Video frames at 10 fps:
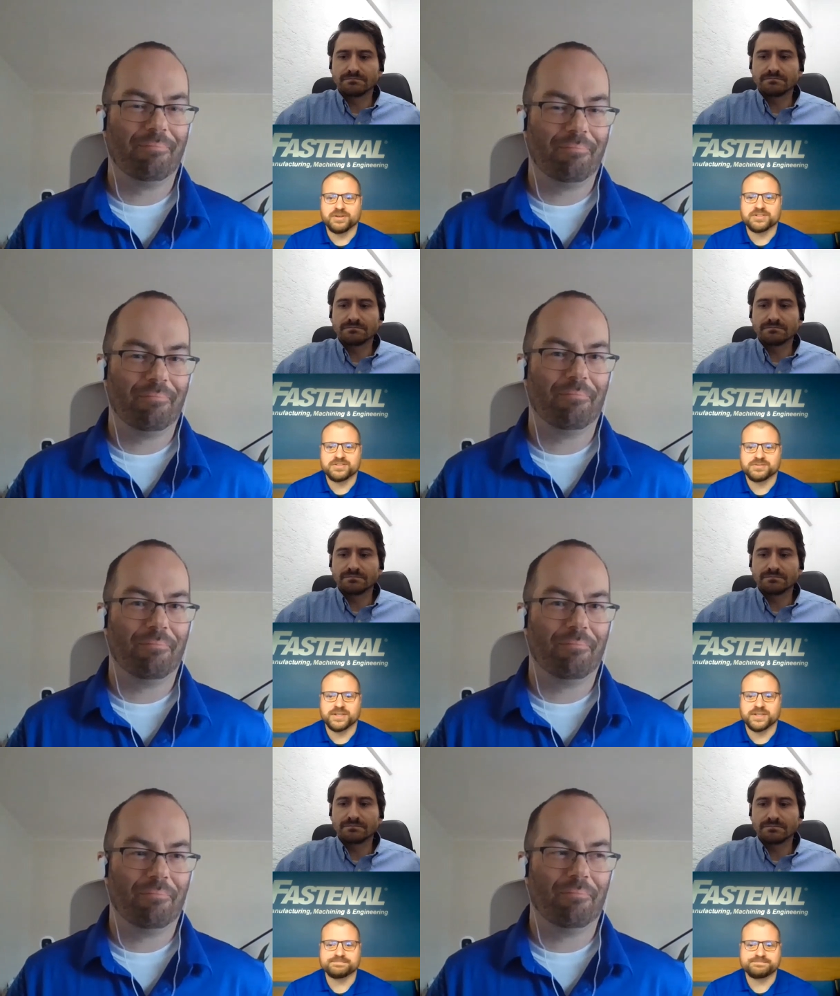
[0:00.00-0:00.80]
Speaker 1: first,
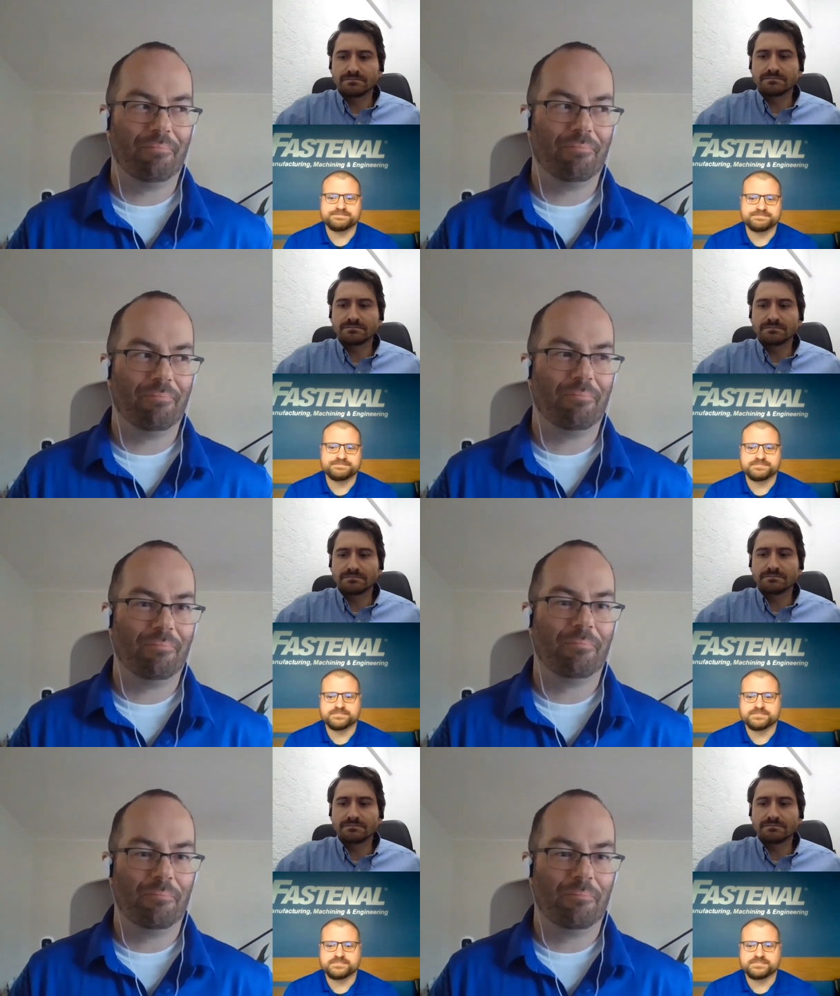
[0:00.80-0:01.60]
right?
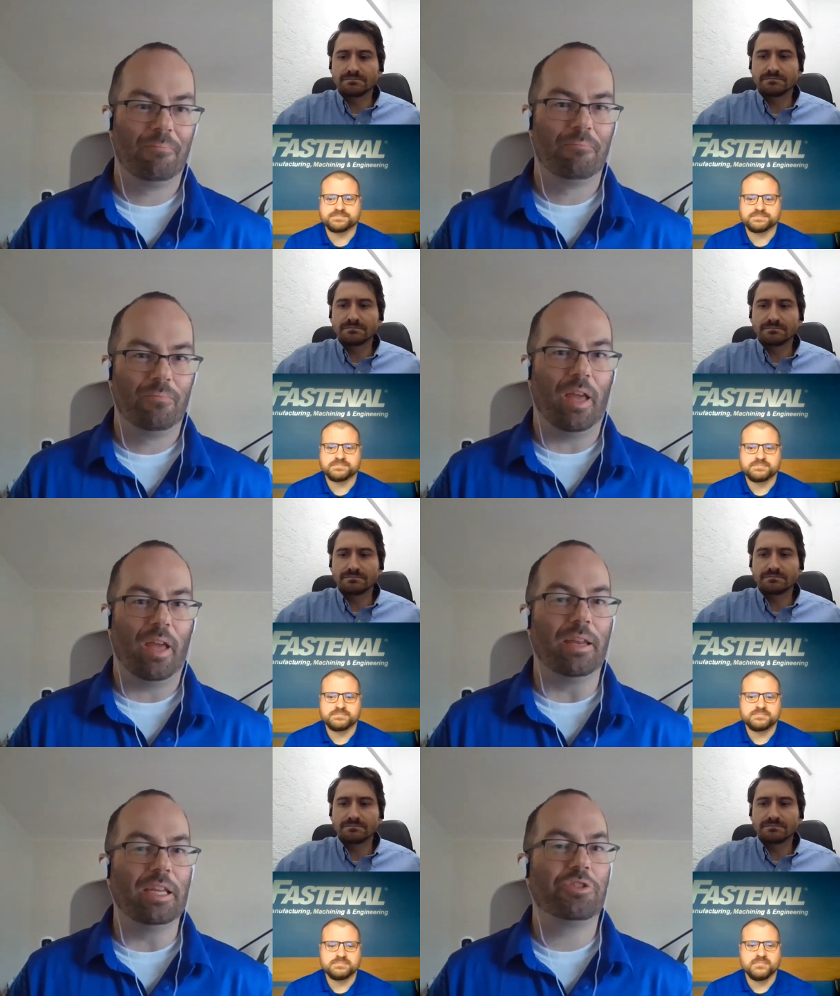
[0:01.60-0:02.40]

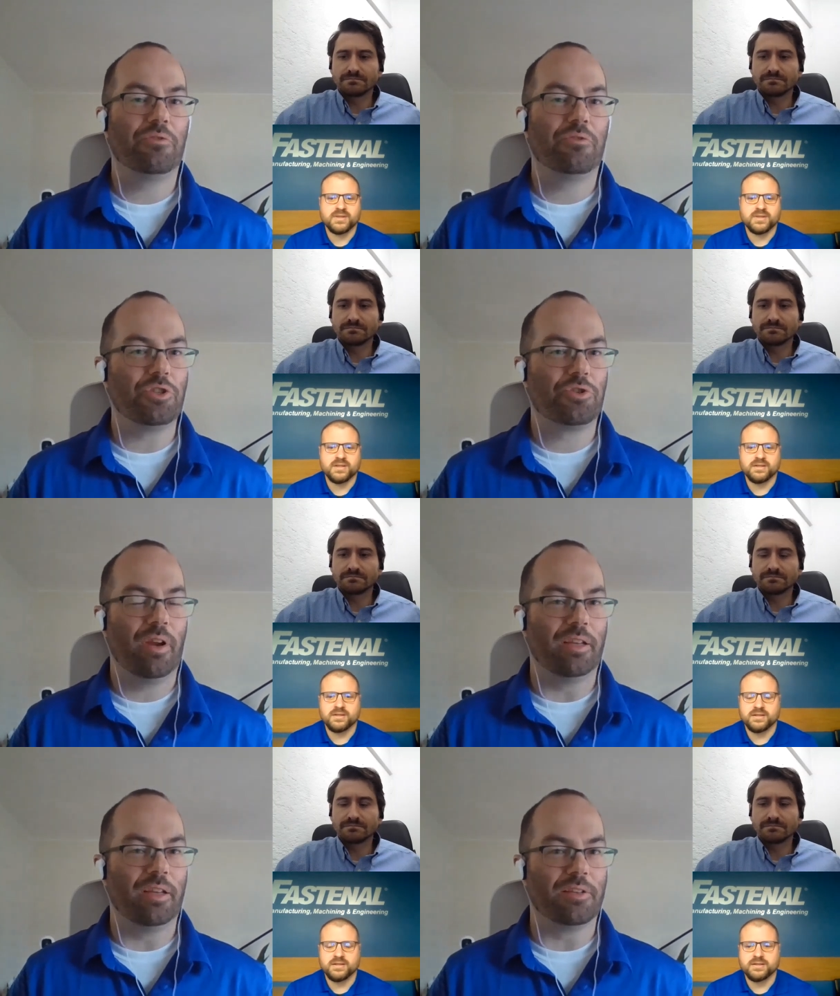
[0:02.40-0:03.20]
Speaker 2: And each of these
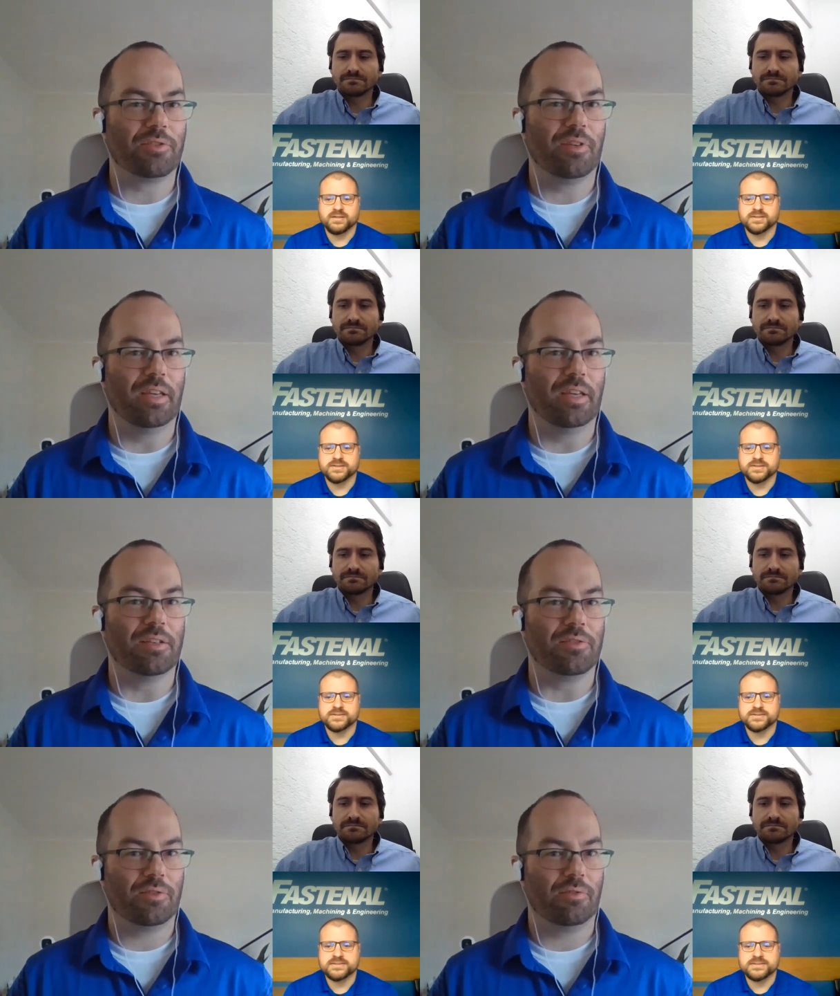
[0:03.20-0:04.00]
trainings
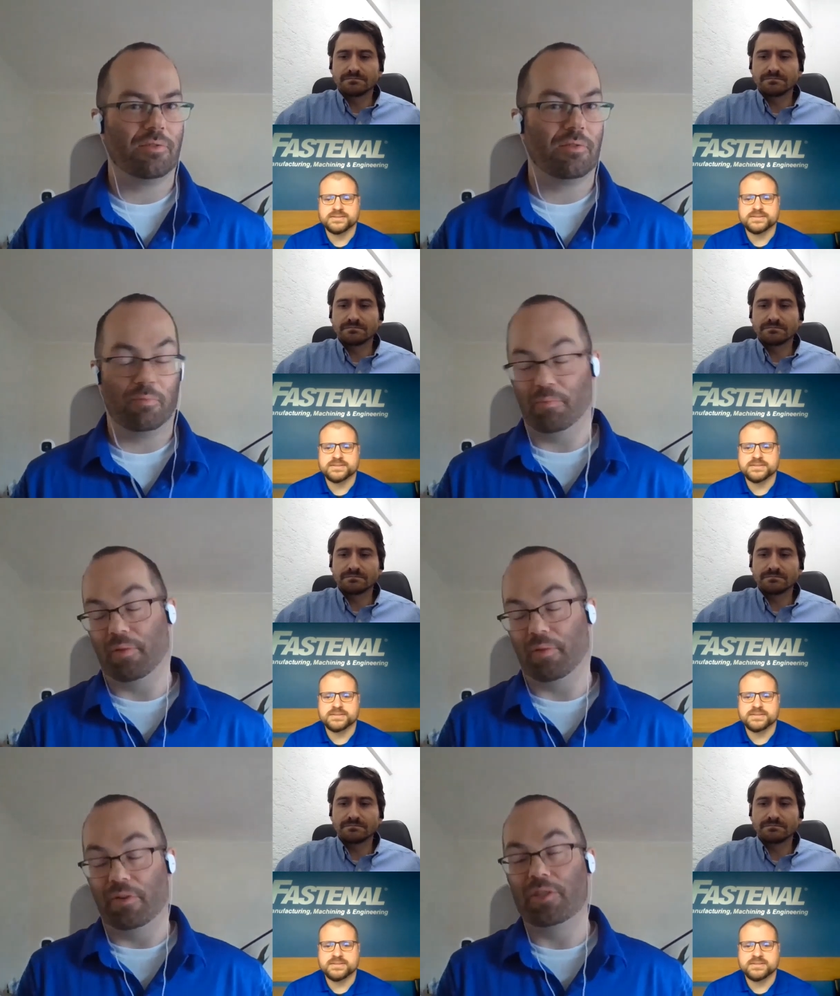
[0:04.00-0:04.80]
is,
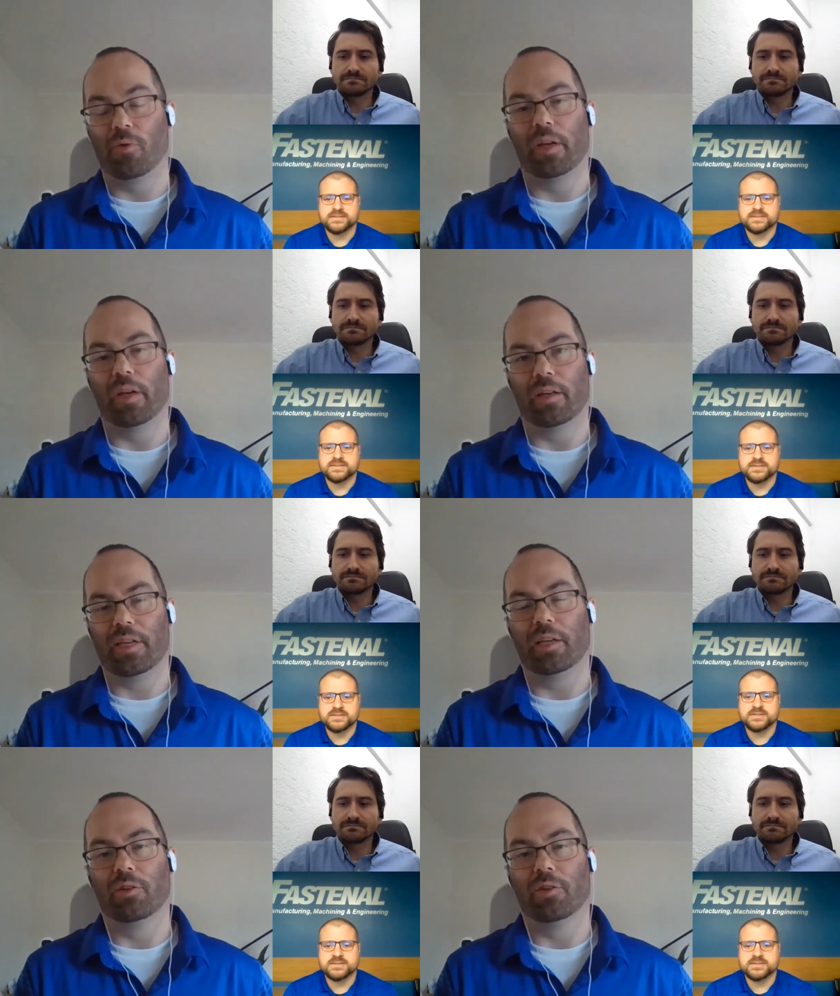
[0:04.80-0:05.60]
if he's going in and
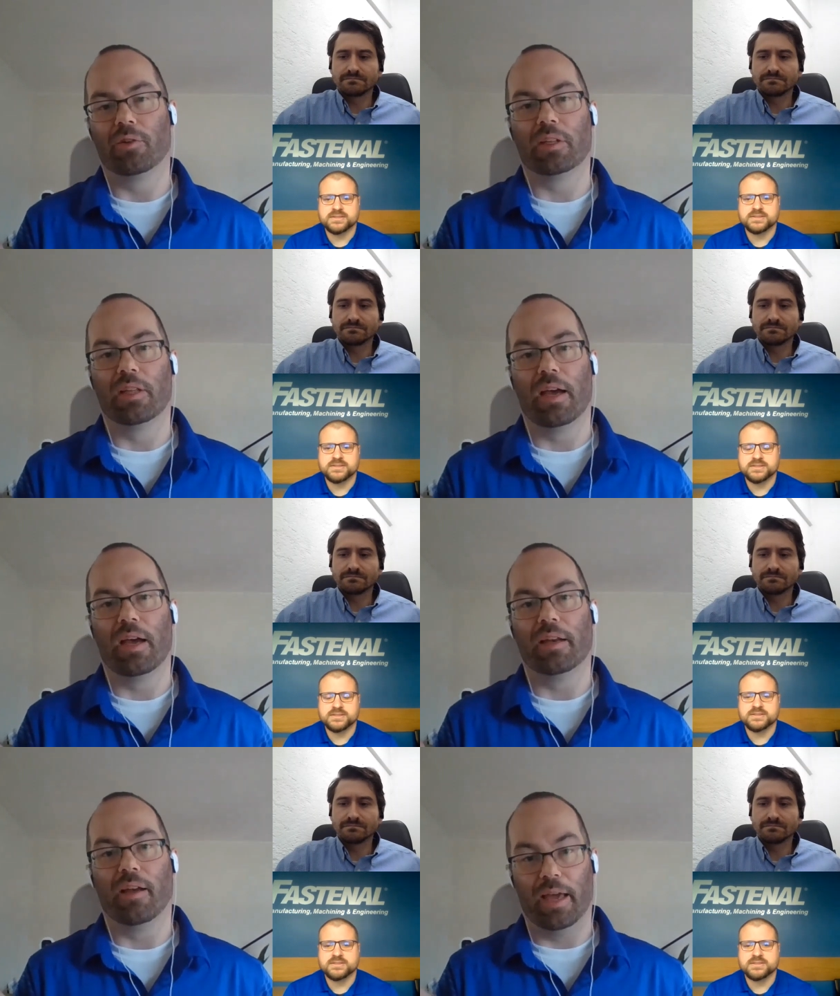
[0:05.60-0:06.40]
taking a look at the
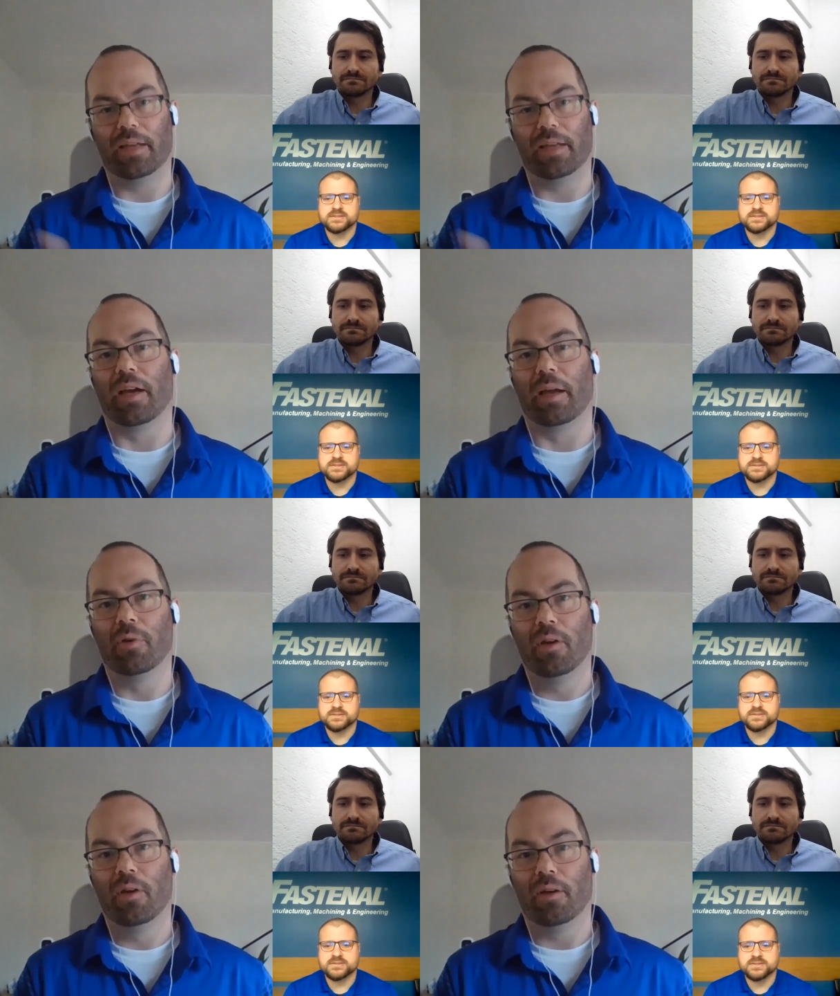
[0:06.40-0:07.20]
line ahead of time,
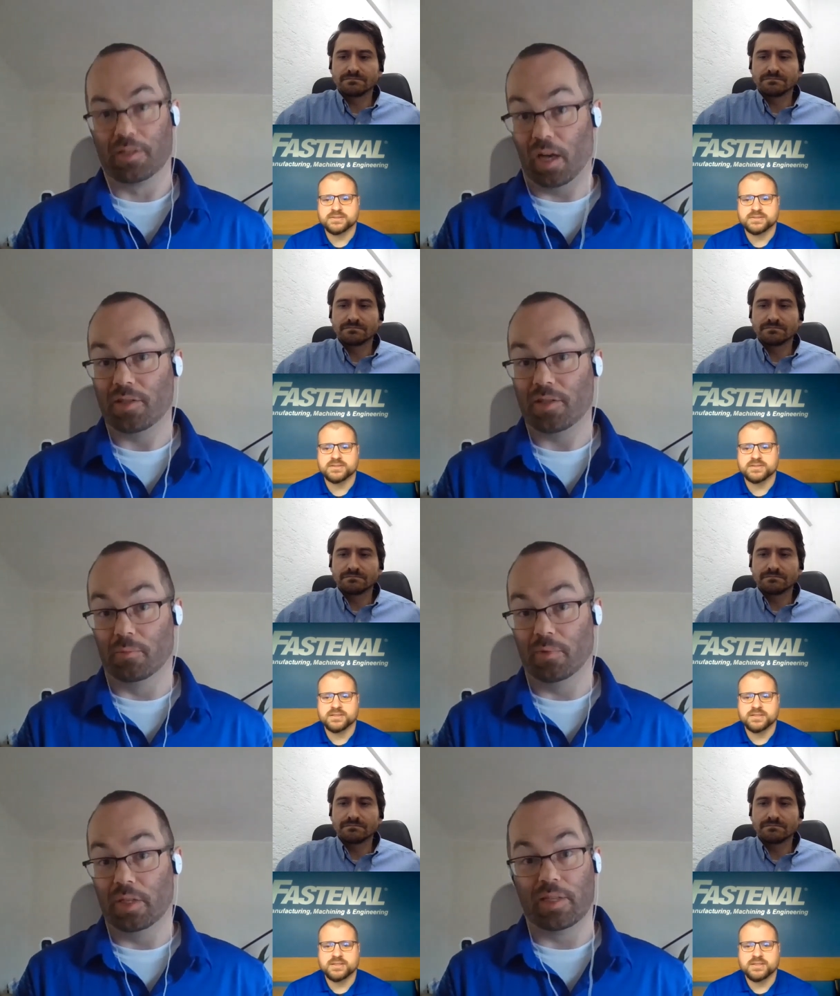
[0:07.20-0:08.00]
it's custom.